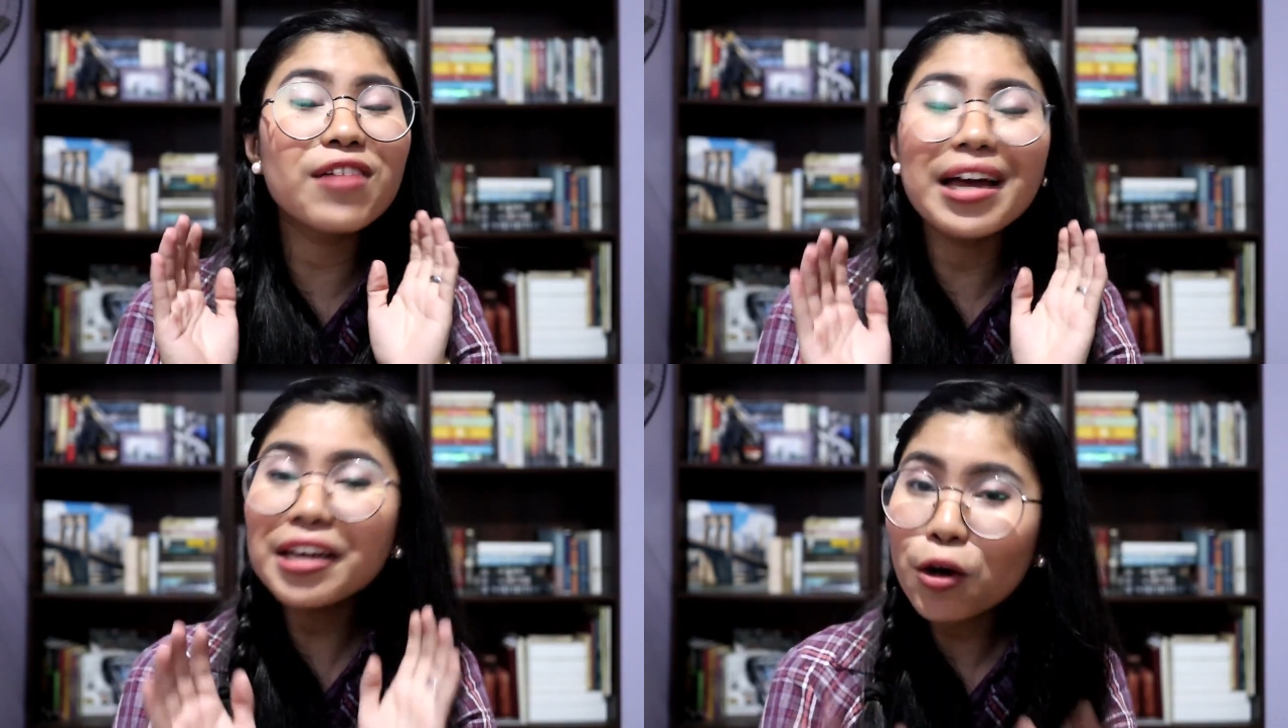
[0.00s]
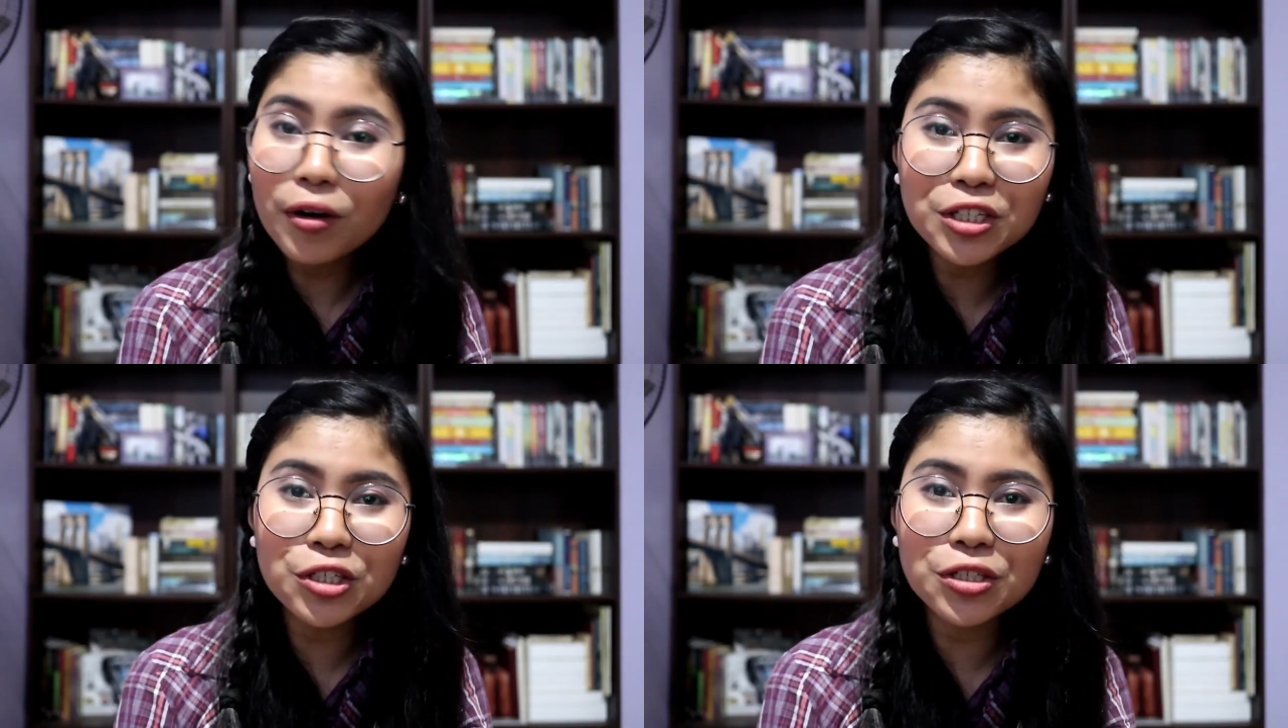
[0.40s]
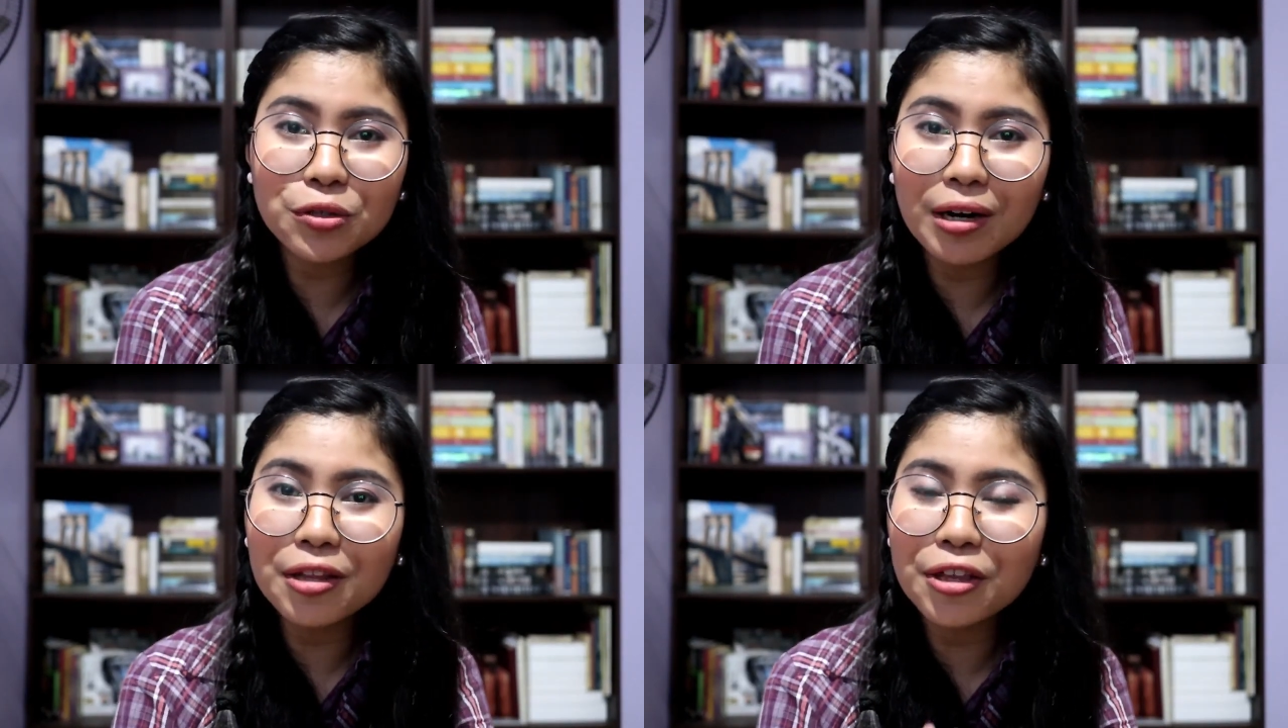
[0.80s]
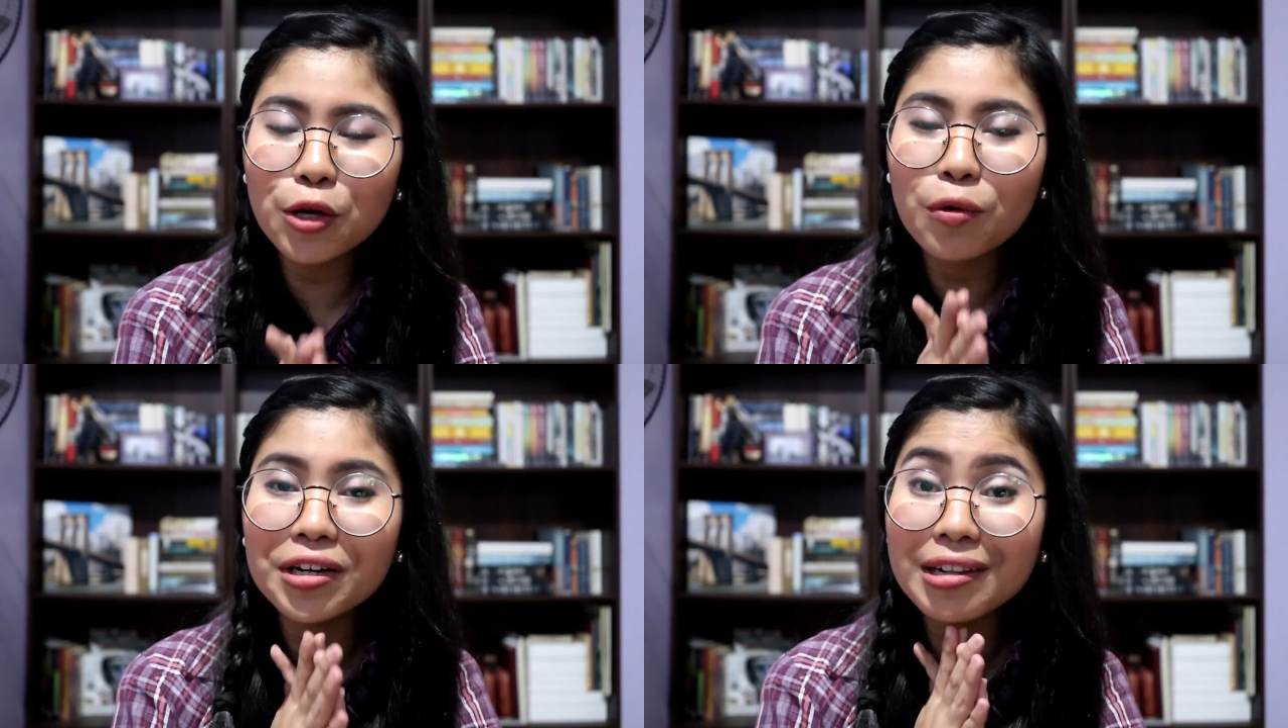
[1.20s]
any questions or anything
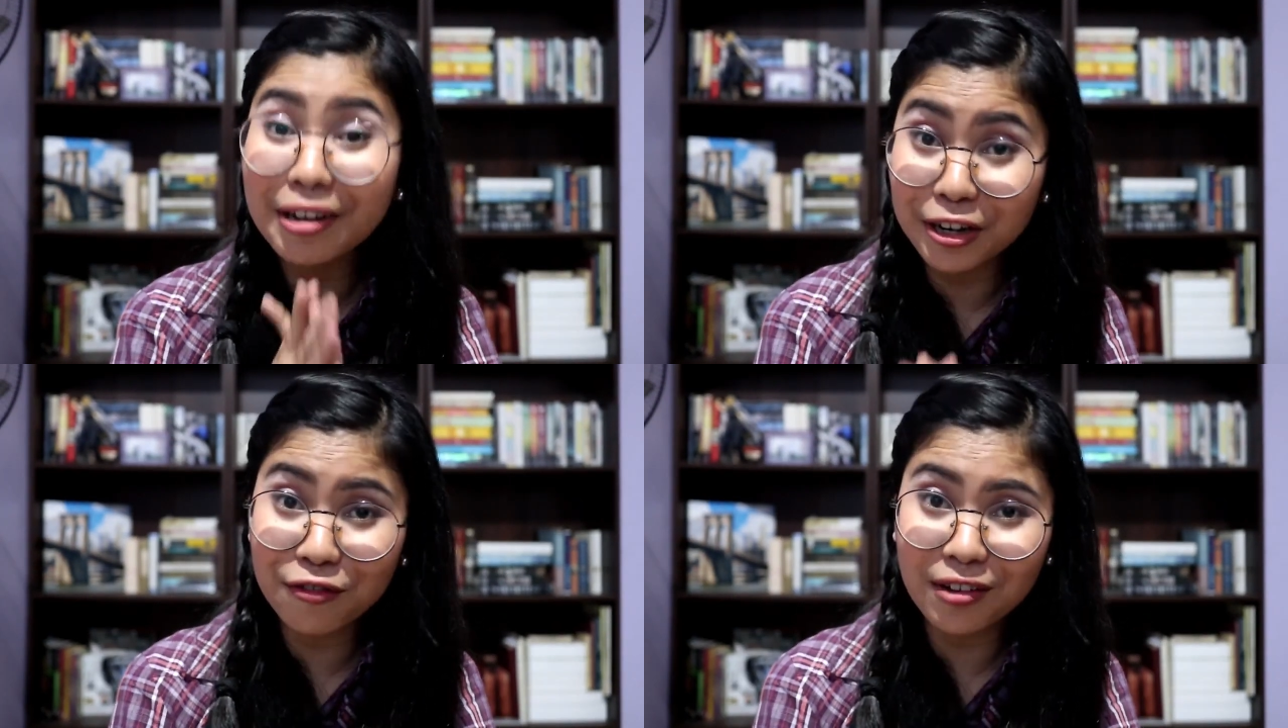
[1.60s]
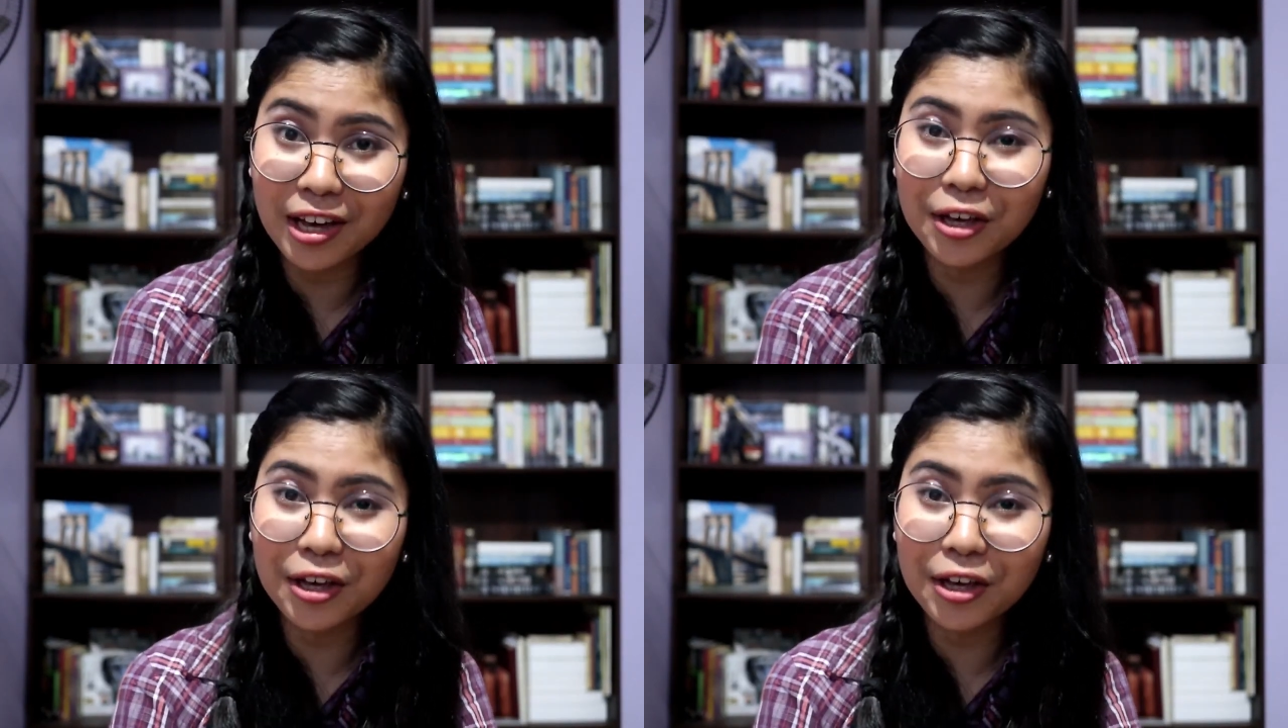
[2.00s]
you want to clarify,